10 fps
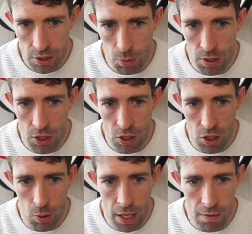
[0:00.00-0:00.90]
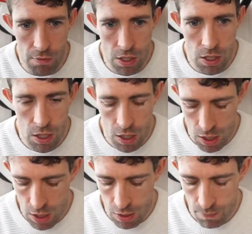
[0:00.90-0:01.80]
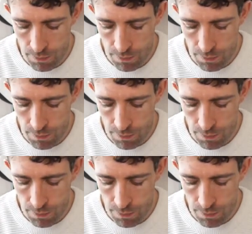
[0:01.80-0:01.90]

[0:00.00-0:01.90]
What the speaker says: so we just do a return.